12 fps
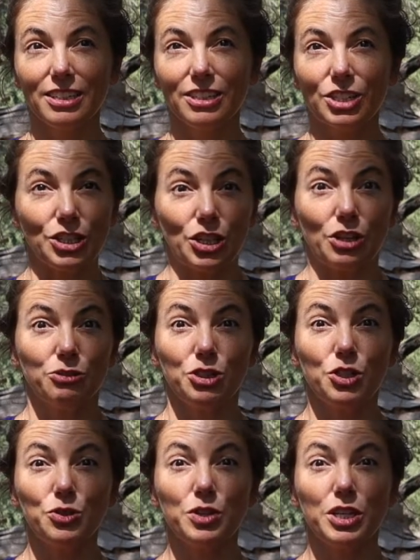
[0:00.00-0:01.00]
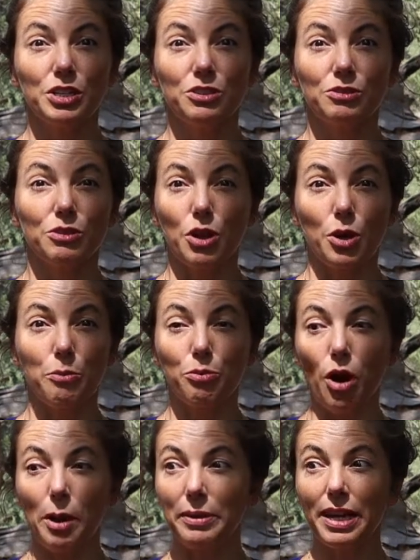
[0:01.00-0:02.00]
You can
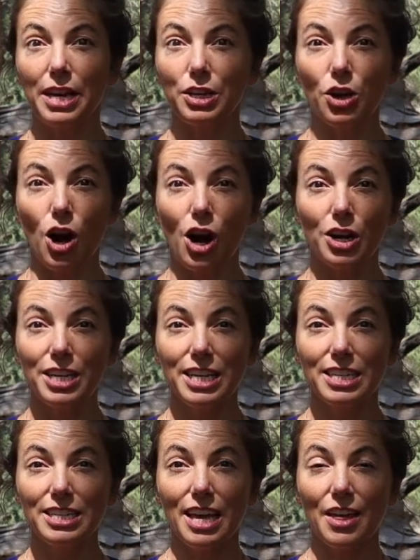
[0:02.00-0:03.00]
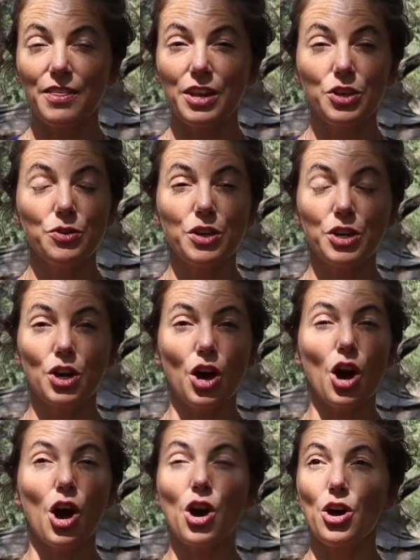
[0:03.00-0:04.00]
propagate a garden, and then you can
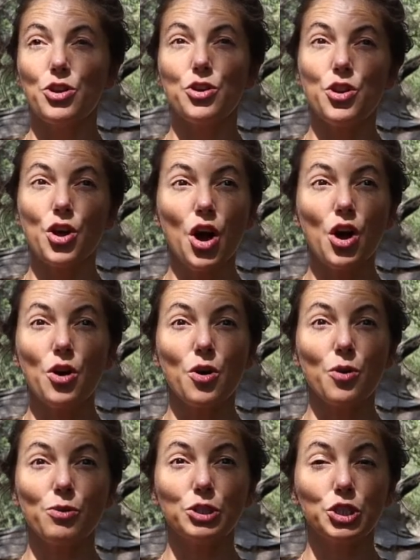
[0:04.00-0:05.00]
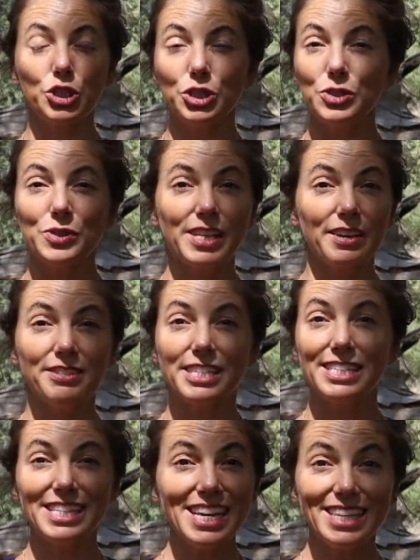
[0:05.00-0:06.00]
know, should you save the
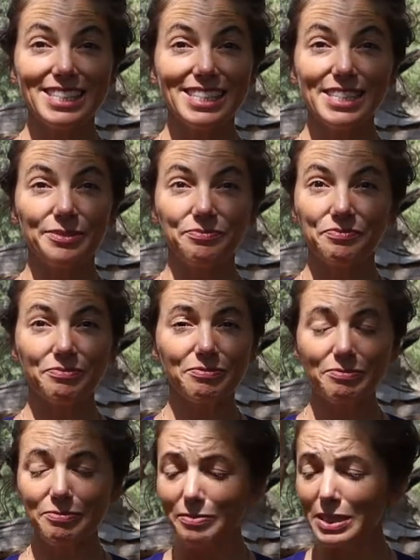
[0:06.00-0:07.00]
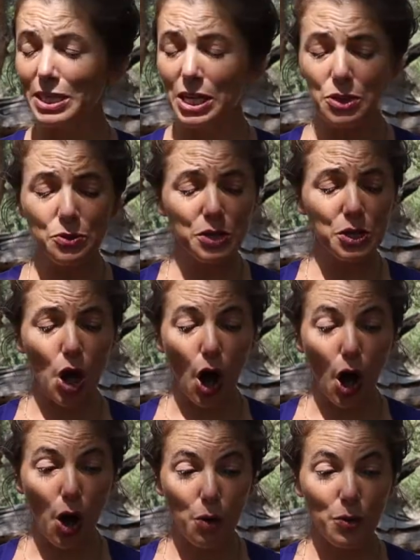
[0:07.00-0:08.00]
seeds, that you can
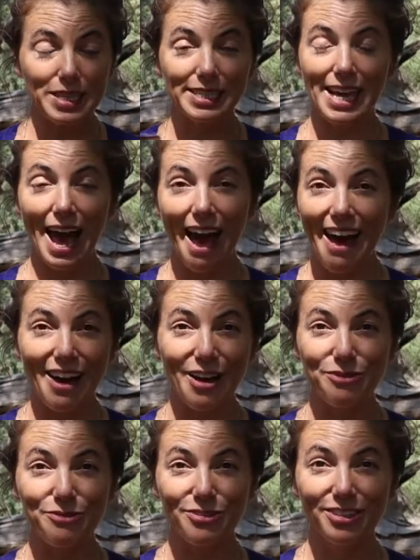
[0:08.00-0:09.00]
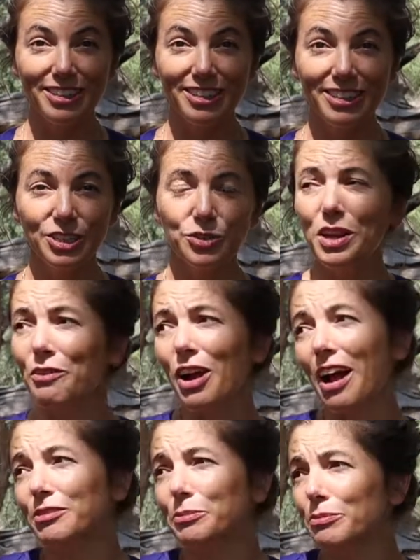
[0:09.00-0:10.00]
always have. You never
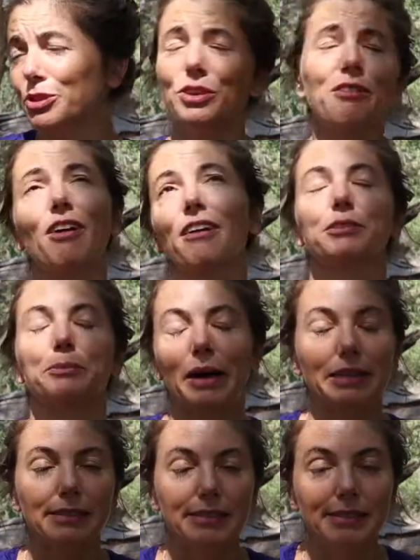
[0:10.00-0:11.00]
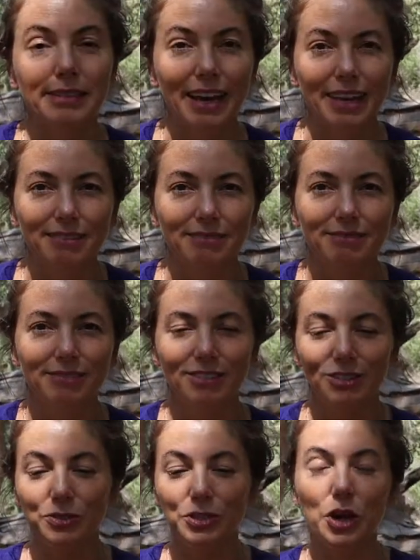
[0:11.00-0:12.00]
have to buy seeds again.
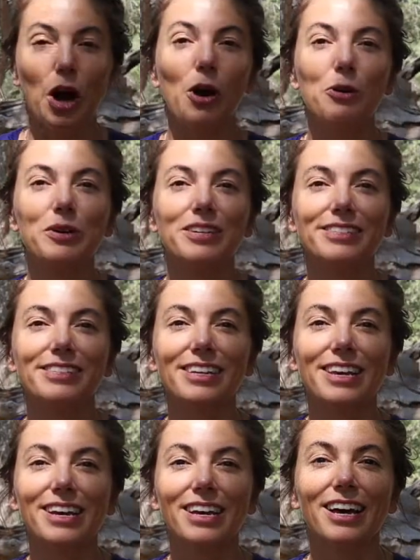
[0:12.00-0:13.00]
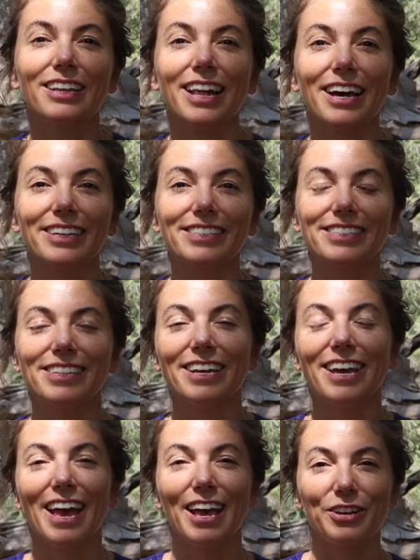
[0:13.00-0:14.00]
You can always collect
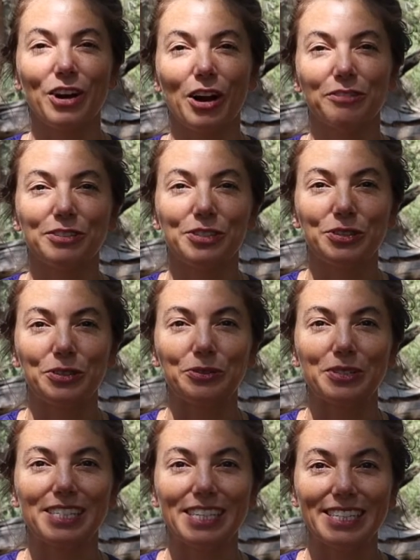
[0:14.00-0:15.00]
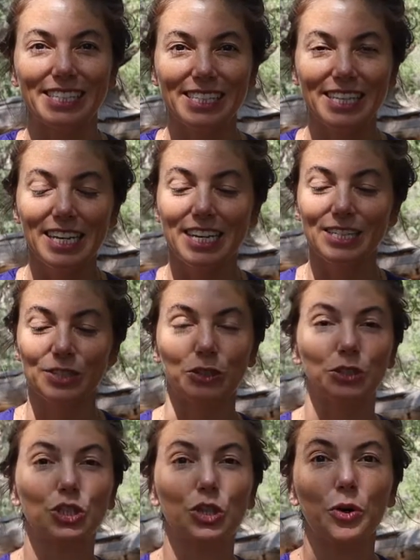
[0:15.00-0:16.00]
and harvest your own seeds. So
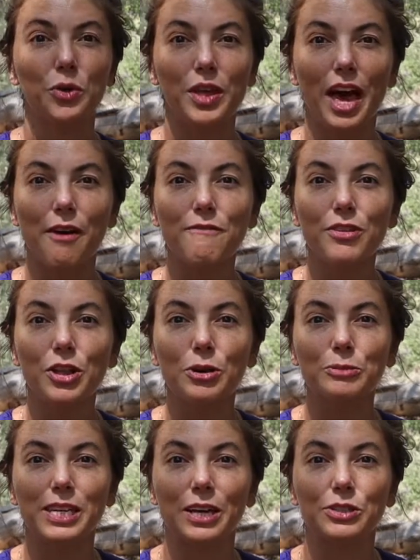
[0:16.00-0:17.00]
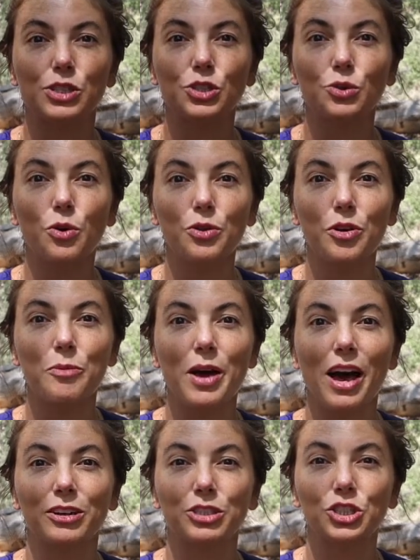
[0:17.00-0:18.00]
I'll show you the envelopes, how to store them,
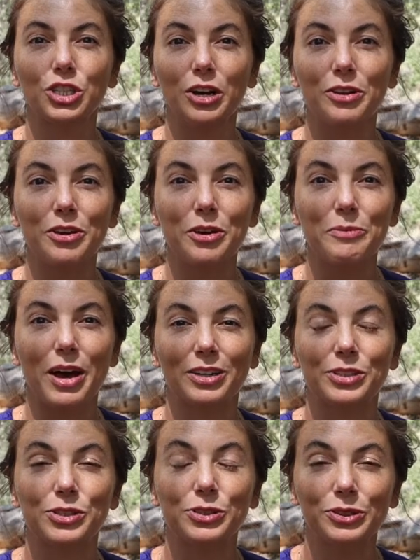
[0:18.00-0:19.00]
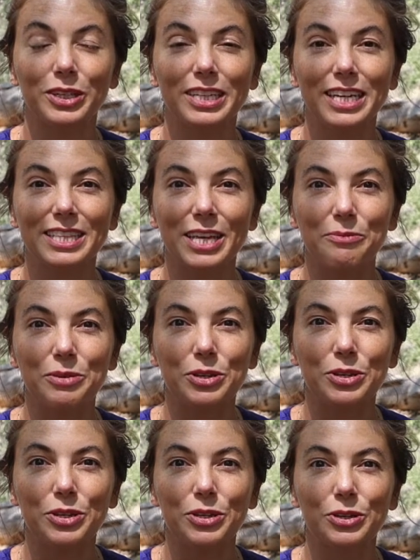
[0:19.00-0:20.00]
how to share them, how to circulate them
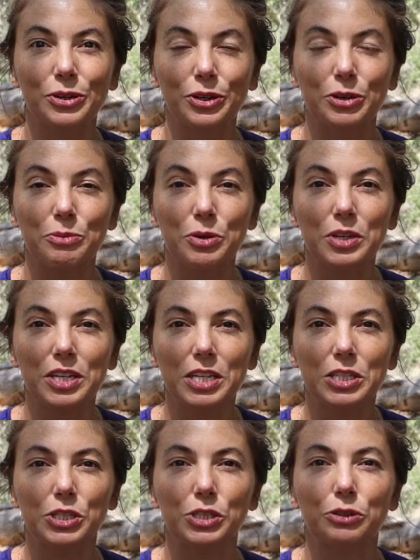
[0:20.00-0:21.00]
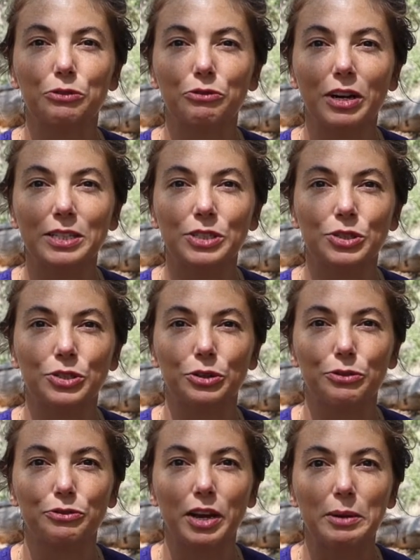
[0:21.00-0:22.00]
in your community, to your friends, to
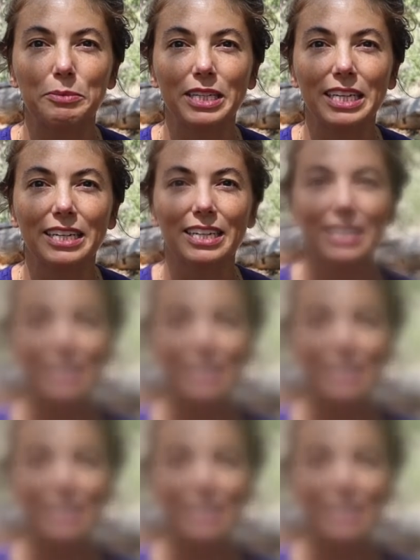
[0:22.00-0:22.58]
your family.